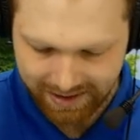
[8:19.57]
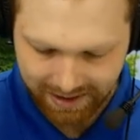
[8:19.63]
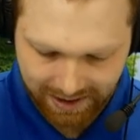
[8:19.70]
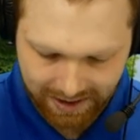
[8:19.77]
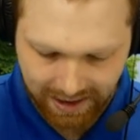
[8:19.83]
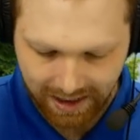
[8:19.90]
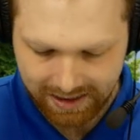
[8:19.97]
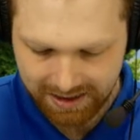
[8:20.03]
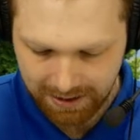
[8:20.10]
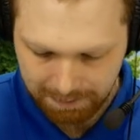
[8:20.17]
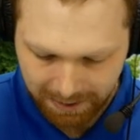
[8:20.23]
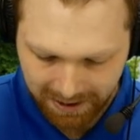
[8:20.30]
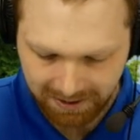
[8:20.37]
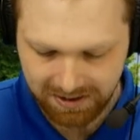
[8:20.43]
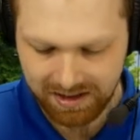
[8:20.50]
the Hittites, the
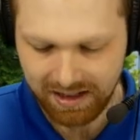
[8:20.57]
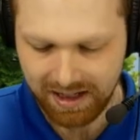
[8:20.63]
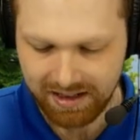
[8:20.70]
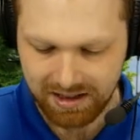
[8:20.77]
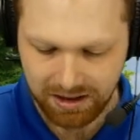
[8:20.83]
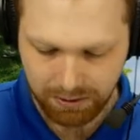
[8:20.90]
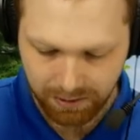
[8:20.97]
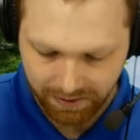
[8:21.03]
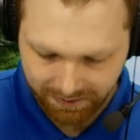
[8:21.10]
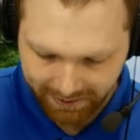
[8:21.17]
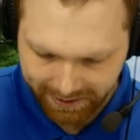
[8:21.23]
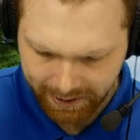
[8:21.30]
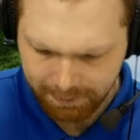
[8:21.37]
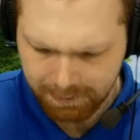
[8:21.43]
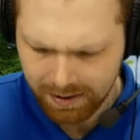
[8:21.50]
Perizzites, the
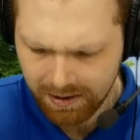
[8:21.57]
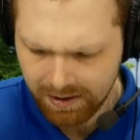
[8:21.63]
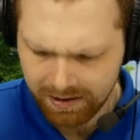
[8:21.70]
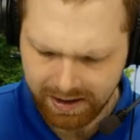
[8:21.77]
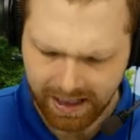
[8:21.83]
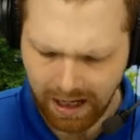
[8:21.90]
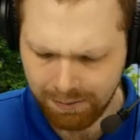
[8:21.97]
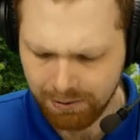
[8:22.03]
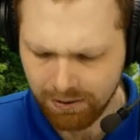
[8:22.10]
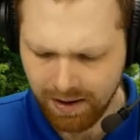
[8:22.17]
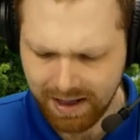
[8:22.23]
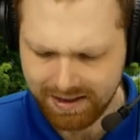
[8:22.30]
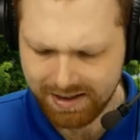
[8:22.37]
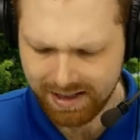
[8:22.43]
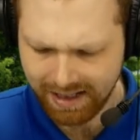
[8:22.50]
Rephaim, the
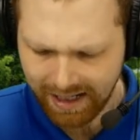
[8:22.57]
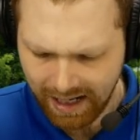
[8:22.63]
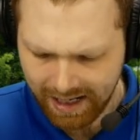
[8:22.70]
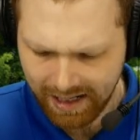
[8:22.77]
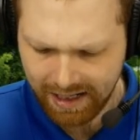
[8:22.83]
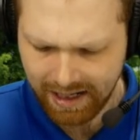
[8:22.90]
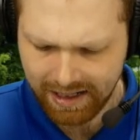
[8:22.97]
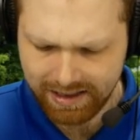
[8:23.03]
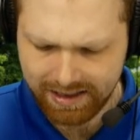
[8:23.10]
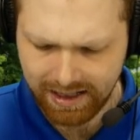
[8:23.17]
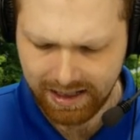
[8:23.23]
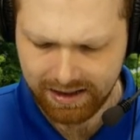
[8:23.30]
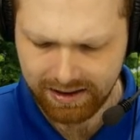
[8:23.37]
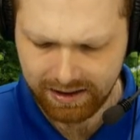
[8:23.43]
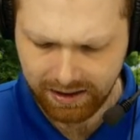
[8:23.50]
Amorites, the Canaanites,
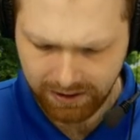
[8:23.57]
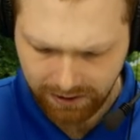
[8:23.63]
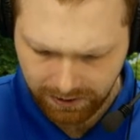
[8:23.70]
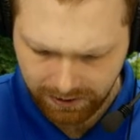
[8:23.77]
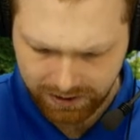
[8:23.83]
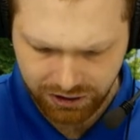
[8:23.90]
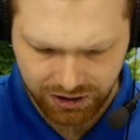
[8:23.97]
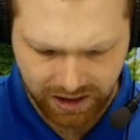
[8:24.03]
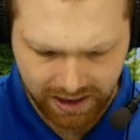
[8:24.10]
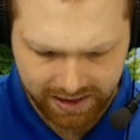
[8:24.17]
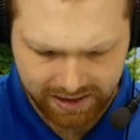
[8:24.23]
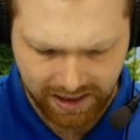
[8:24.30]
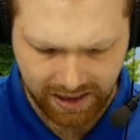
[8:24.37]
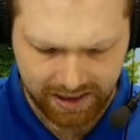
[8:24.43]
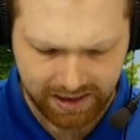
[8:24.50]
and the
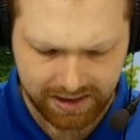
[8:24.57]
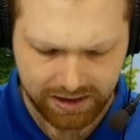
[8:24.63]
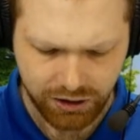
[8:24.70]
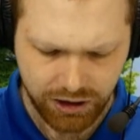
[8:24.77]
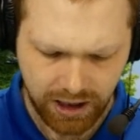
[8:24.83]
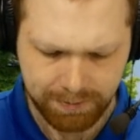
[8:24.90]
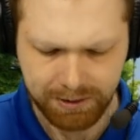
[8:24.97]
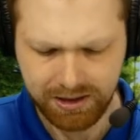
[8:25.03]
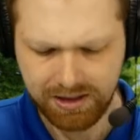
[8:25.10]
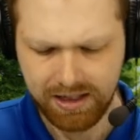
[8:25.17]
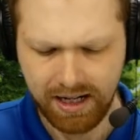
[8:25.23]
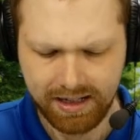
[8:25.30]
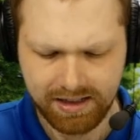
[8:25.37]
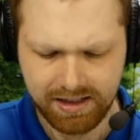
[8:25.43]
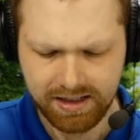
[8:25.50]
Girgashites, and the
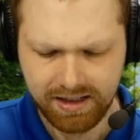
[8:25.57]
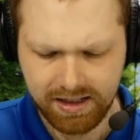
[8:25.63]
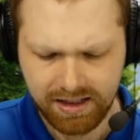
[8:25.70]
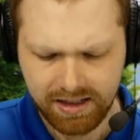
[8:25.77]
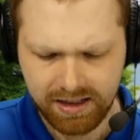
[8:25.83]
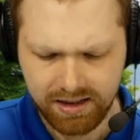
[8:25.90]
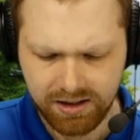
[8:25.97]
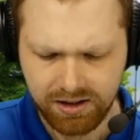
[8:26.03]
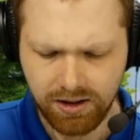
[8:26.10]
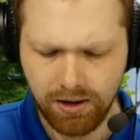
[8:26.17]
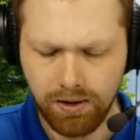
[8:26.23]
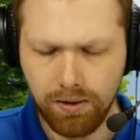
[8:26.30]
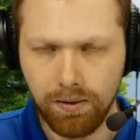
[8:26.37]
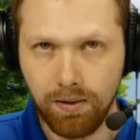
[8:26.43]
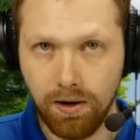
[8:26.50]
Jebusites.
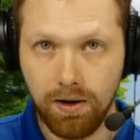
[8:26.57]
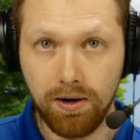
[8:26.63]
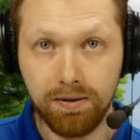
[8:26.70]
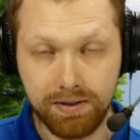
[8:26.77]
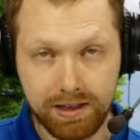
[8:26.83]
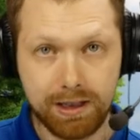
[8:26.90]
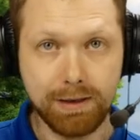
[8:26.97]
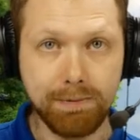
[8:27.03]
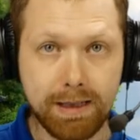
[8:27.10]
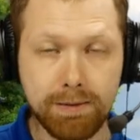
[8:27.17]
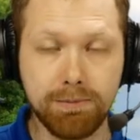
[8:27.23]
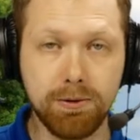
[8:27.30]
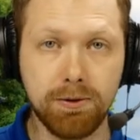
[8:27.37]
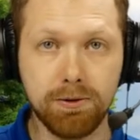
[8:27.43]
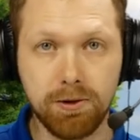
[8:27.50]
So all of these
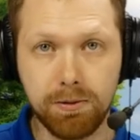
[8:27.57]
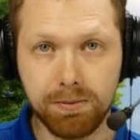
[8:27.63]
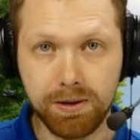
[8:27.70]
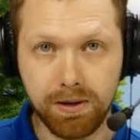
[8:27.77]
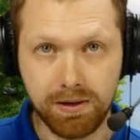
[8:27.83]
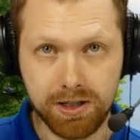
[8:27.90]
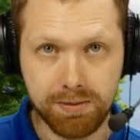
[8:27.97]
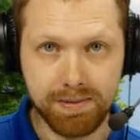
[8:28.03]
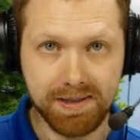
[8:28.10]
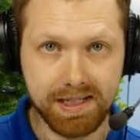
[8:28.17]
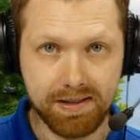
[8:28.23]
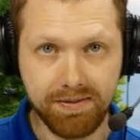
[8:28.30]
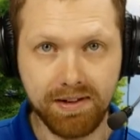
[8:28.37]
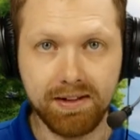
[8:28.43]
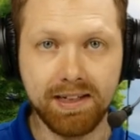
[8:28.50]
people groups are
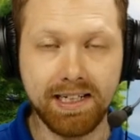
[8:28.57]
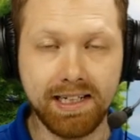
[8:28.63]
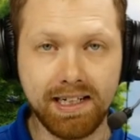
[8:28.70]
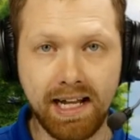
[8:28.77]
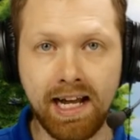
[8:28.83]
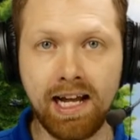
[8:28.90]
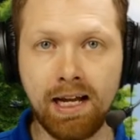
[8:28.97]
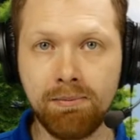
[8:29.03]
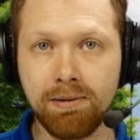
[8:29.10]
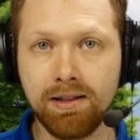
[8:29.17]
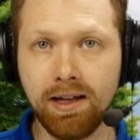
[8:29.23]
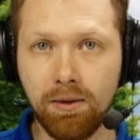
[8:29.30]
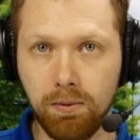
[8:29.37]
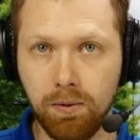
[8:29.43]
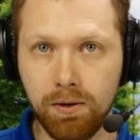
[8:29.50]
specifically named
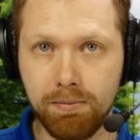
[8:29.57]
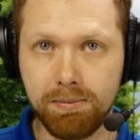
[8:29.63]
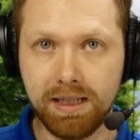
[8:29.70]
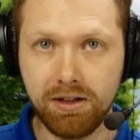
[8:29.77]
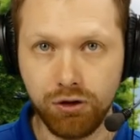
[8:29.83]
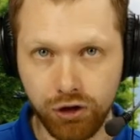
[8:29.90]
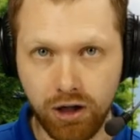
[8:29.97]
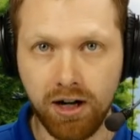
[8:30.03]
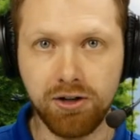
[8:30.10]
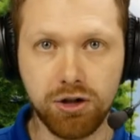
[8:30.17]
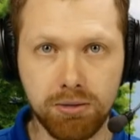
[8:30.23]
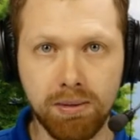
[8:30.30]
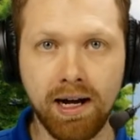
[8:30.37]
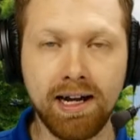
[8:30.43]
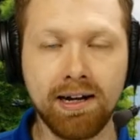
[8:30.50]
that would be
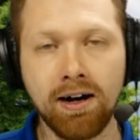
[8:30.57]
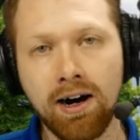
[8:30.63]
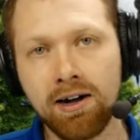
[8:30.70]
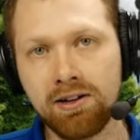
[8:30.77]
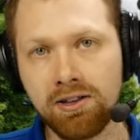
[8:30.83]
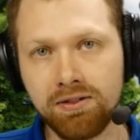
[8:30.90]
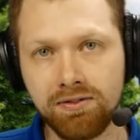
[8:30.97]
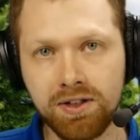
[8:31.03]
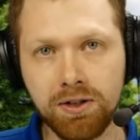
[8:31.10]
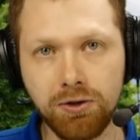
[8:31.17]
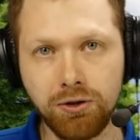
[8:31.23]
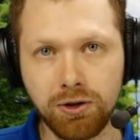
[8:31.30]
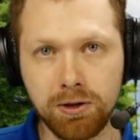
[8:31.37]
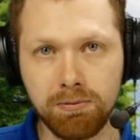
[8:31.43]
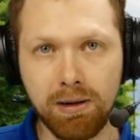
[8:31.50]
judged by God in the
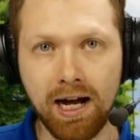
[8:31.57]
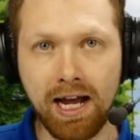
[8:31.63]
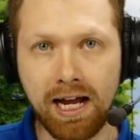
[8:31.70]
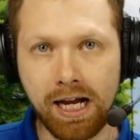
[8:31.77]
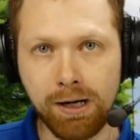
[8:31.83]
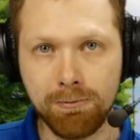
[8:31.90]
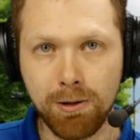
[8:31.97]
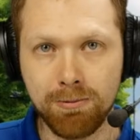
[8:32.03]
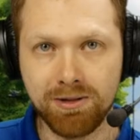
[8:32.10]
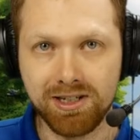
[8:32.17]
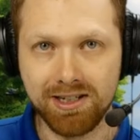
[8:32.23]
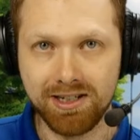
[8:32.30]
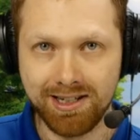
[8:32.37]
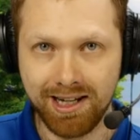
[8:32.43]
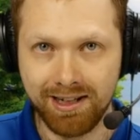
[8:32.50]
future by Abram's
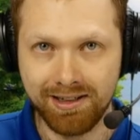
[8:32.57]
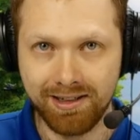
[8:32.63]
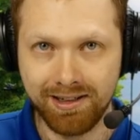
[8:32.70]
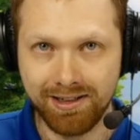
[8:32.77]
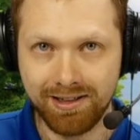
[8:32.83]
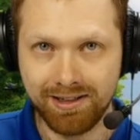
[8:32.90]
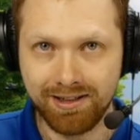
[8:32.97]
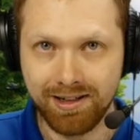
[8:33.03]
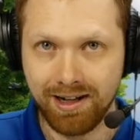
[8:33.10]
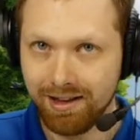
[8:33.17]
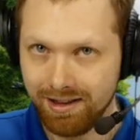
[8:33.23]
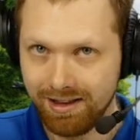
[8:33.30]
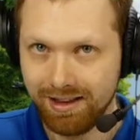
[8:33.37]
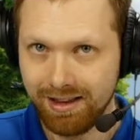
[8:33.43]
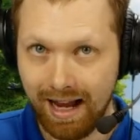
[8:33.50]
descendants.
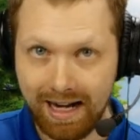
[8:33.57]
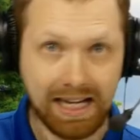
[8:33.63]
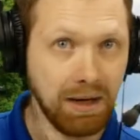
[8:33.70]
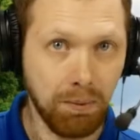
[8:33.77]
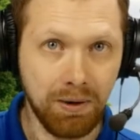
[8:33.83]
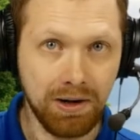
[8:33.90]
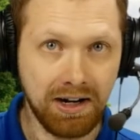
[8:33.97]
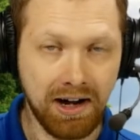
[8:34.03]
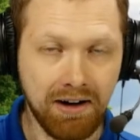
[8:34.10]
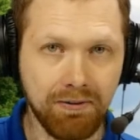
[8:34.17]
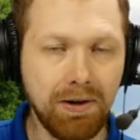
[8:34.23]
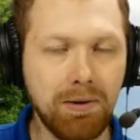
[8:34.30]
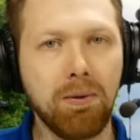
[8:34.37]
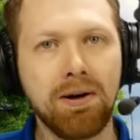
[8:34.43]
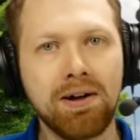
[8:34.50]
Not anyone and
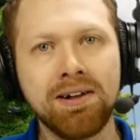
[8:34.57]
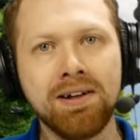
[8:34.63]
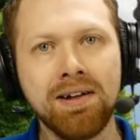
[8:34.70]
everyone